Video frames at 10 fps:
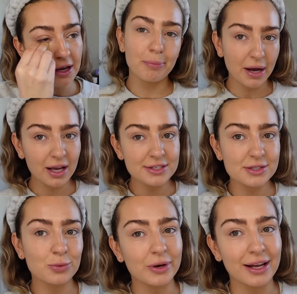
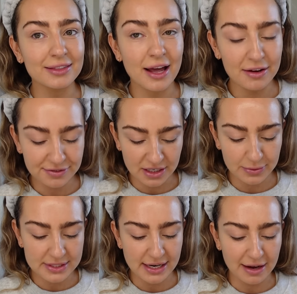But when I left, it
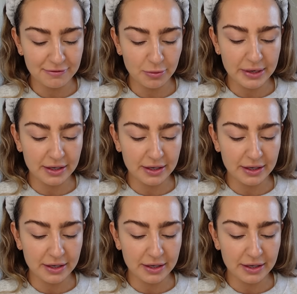was time for me